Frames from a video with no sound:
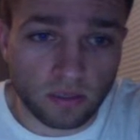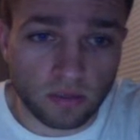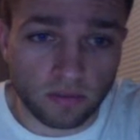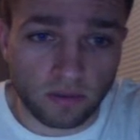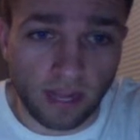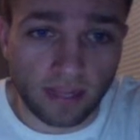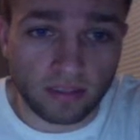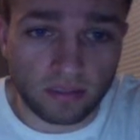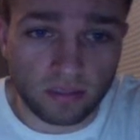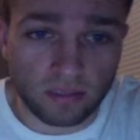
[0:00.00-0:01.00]
for
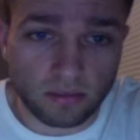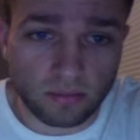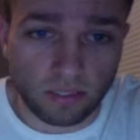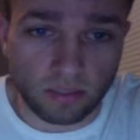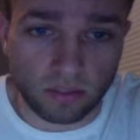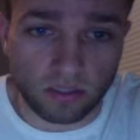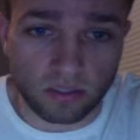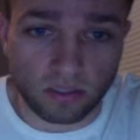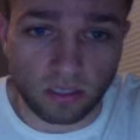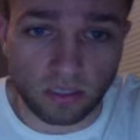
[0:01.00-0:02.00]
x, because we just
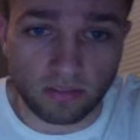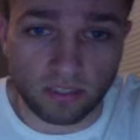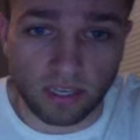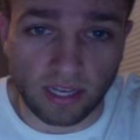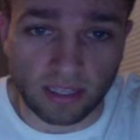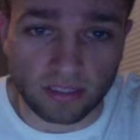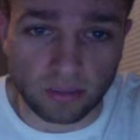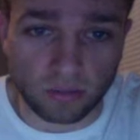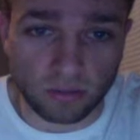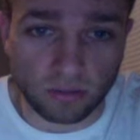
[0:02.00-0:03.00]
solved and got x
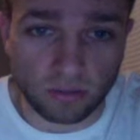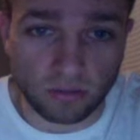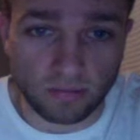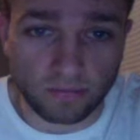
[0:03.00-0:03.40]
equals 2.